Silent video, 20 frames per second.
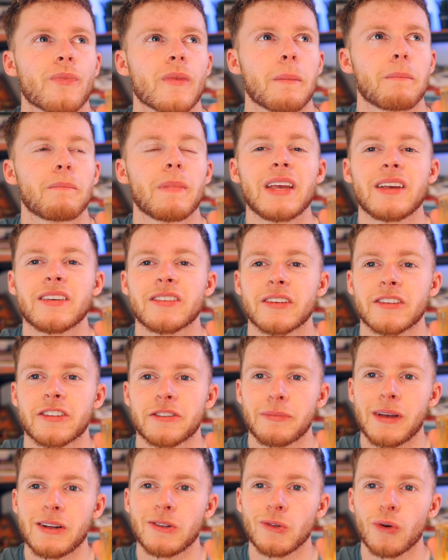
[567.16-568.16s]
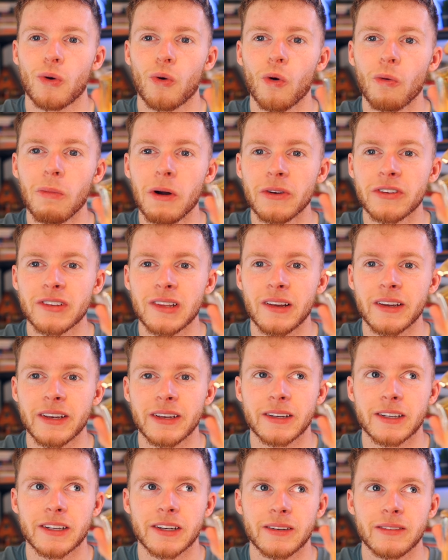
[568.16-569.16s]
makes it smell almost
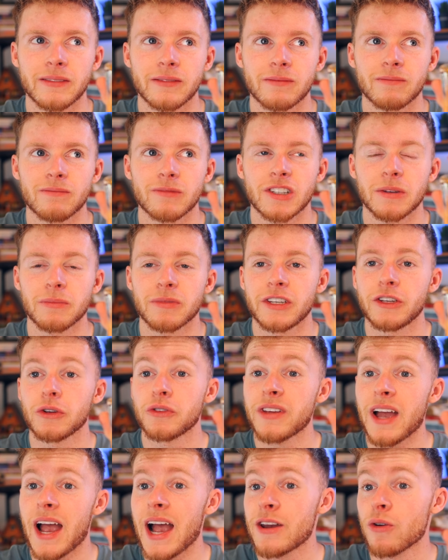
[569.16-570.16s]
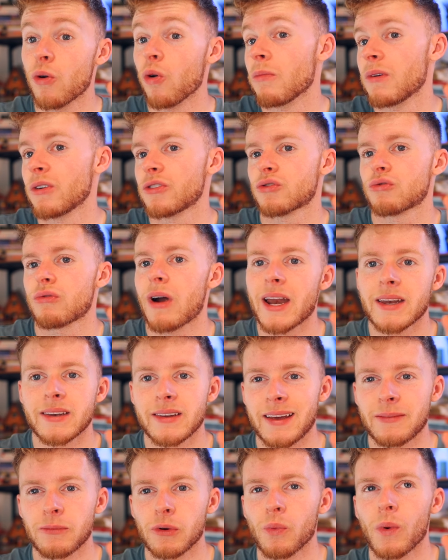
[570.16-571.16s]
like something your dad, almost
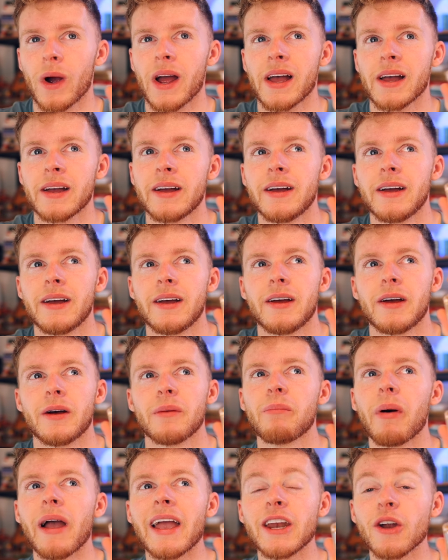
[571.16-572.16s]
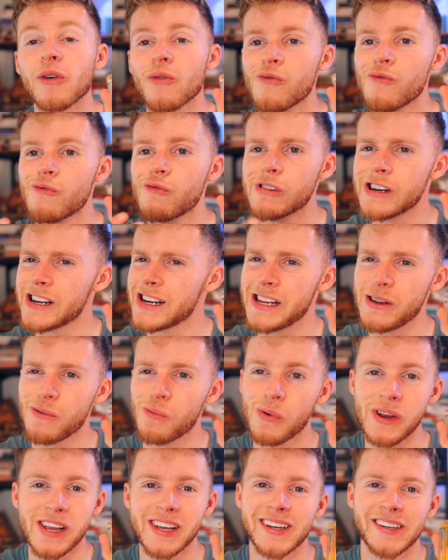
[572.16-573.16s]
granddad, would wear, but in a really
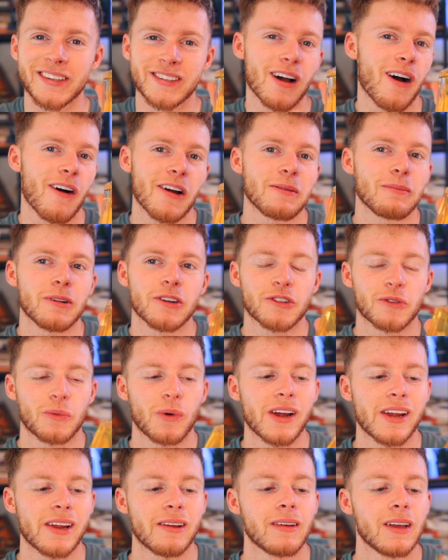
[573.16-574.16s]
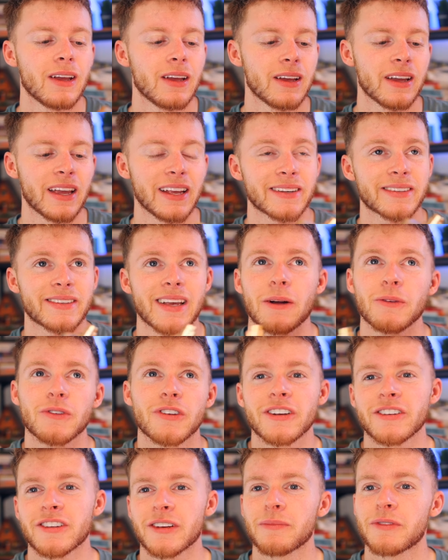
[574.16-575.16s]
weird, timeless way. It sounds
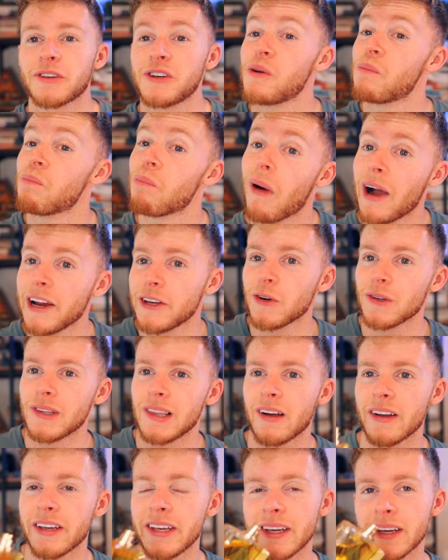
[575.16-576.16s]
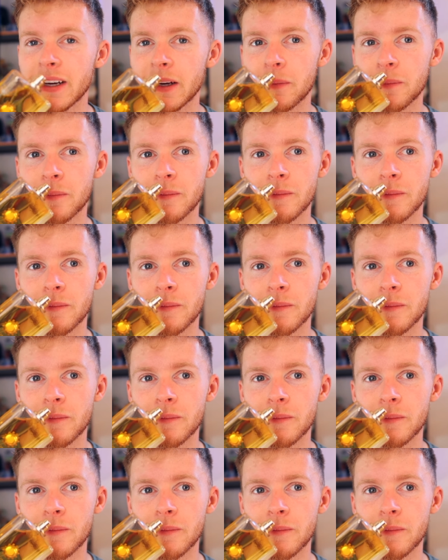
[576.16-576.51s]
like something you might not like.